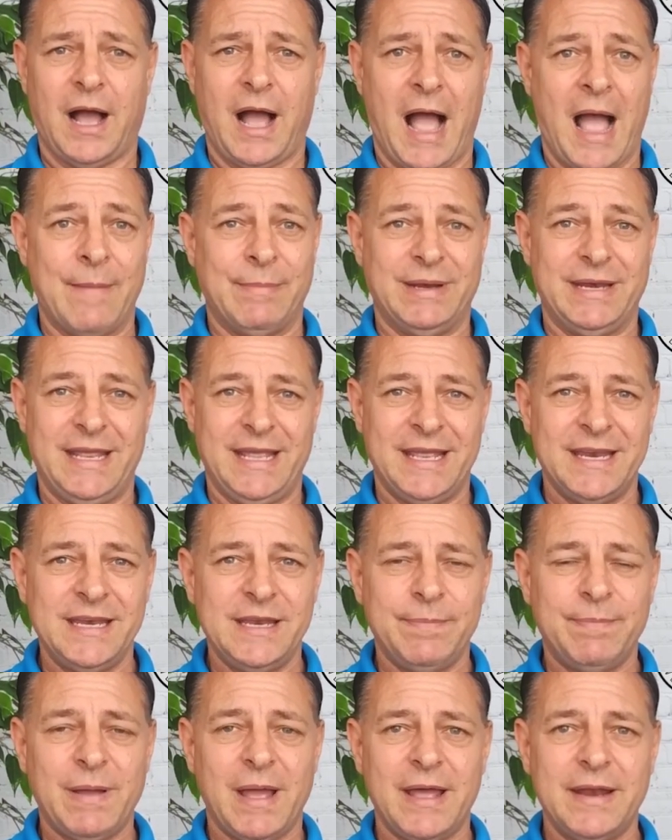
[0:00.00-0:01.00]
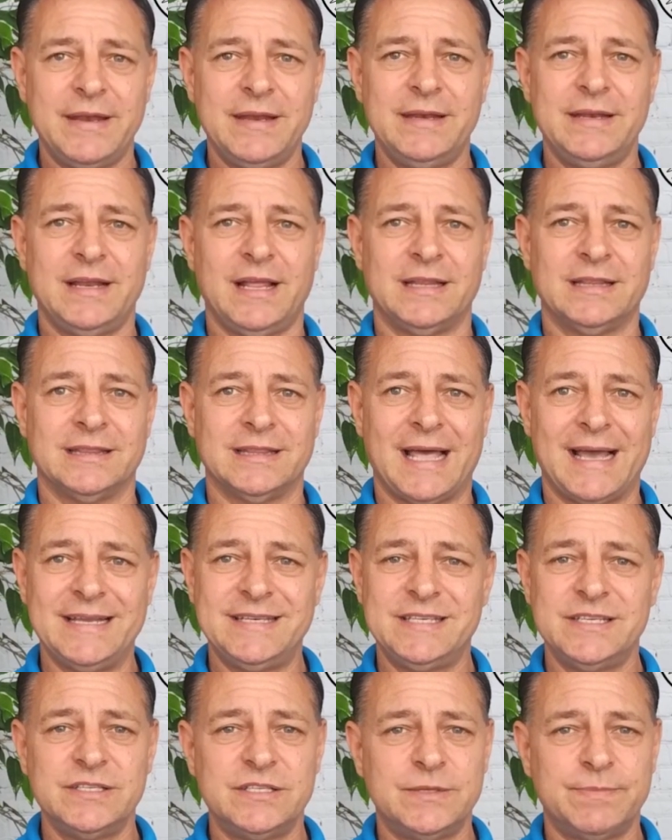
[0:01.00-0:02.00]
I'm an independent
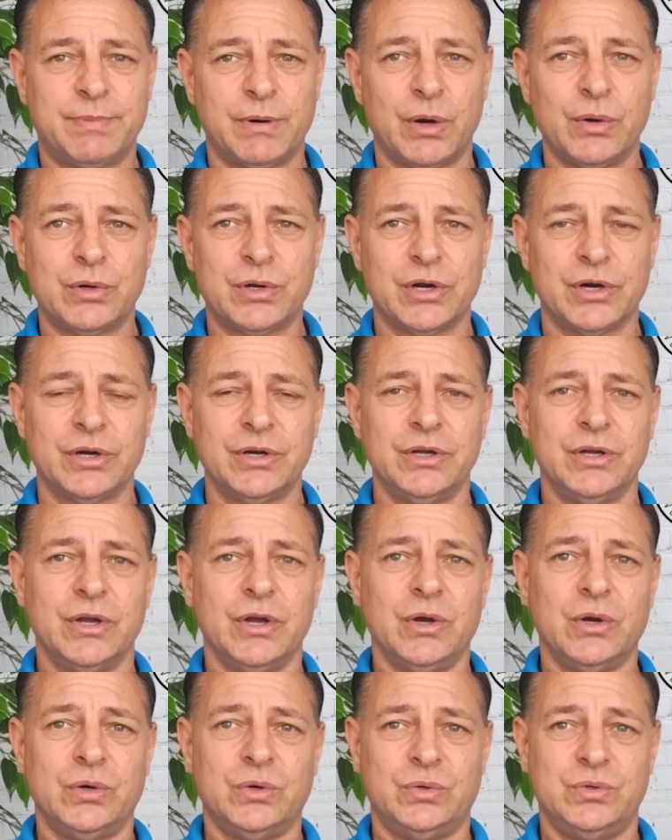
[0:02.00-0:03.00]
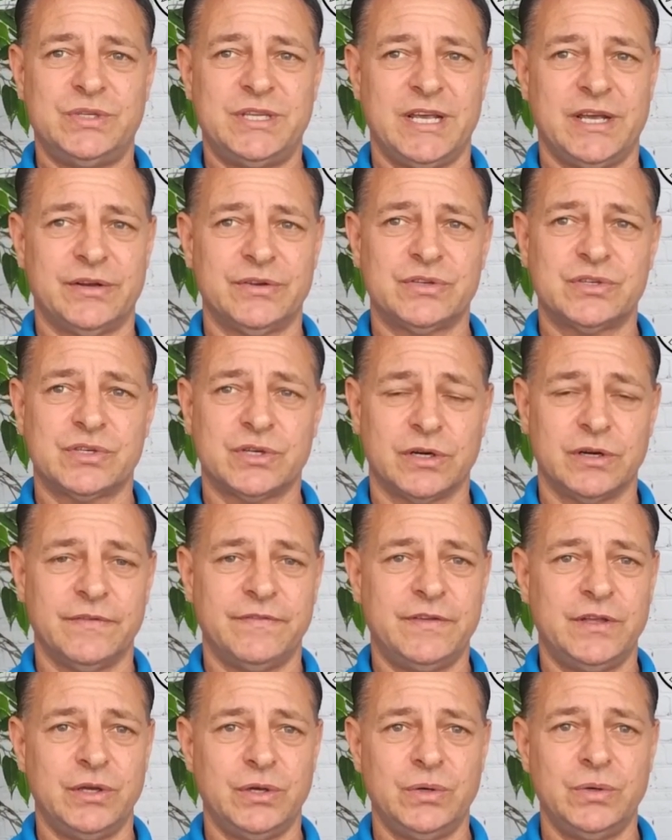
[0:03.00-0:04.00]
licensed broker who's here to
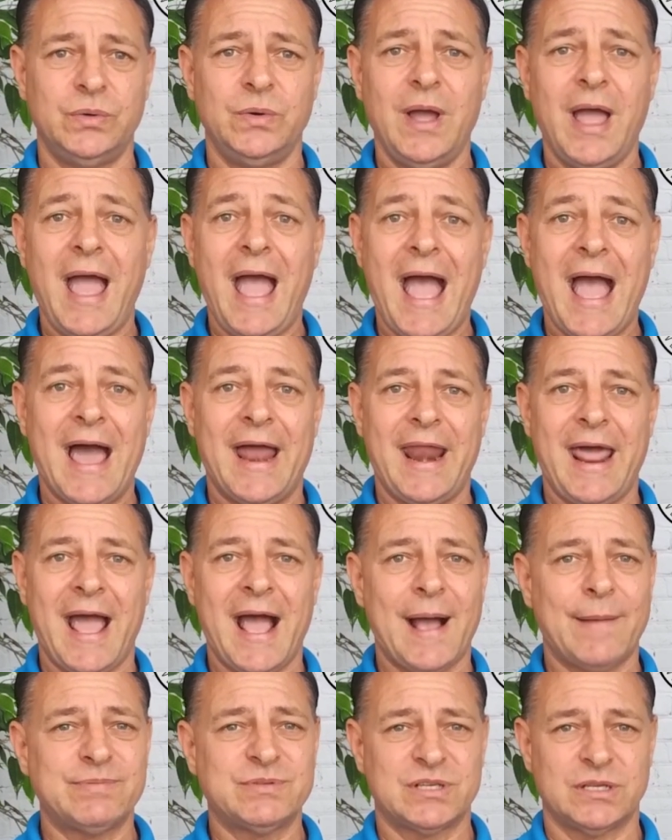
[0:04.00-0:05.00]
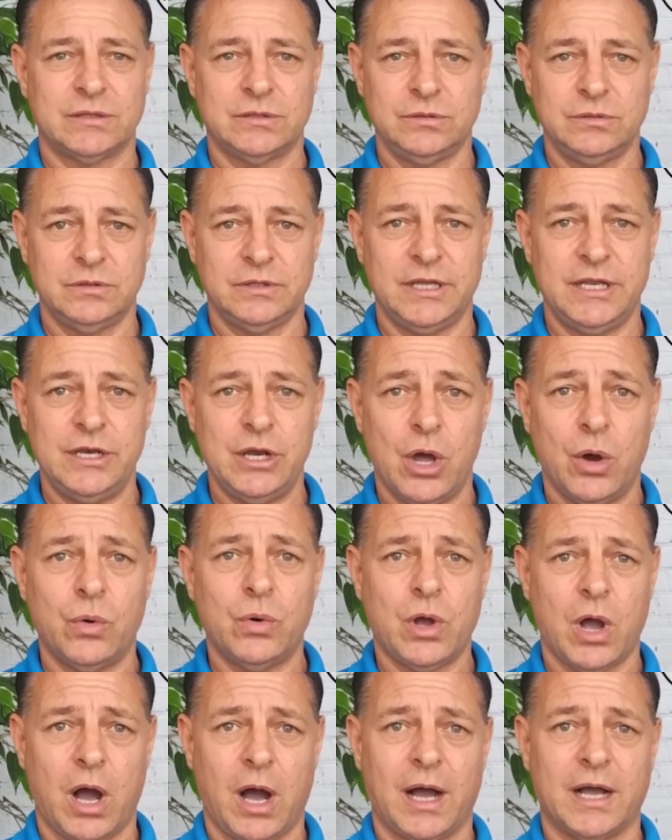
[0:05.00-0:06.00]
serve you at absolutely no
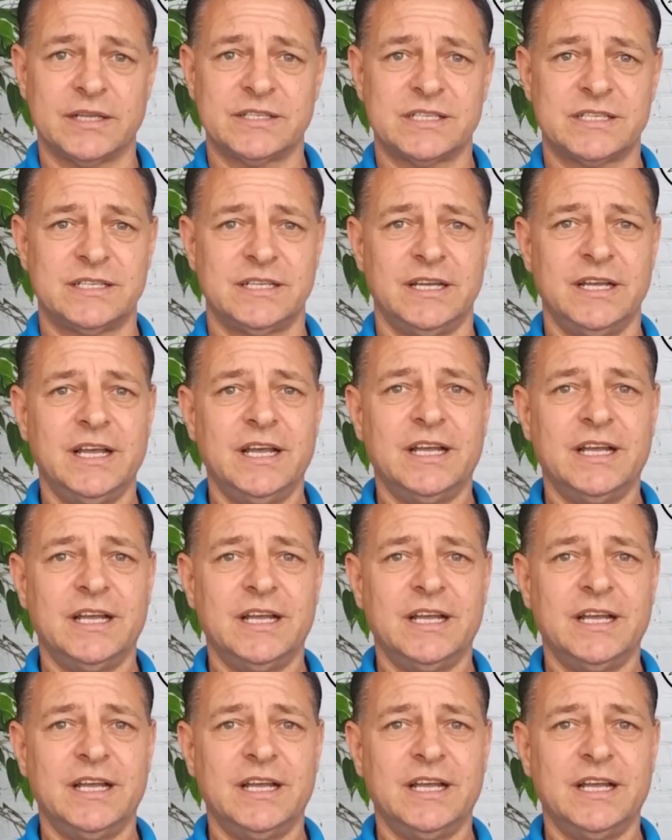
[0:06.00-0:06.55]
cost.